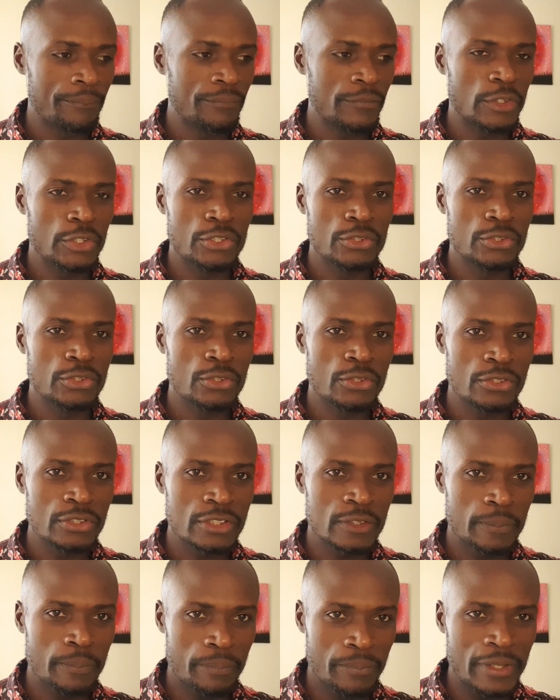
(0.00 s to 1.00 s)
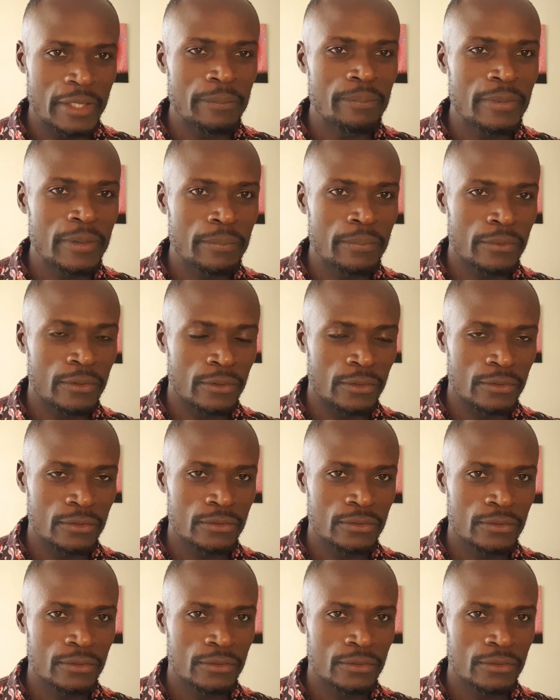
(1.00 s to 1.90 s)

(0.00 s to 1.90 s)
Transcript: You don't pay people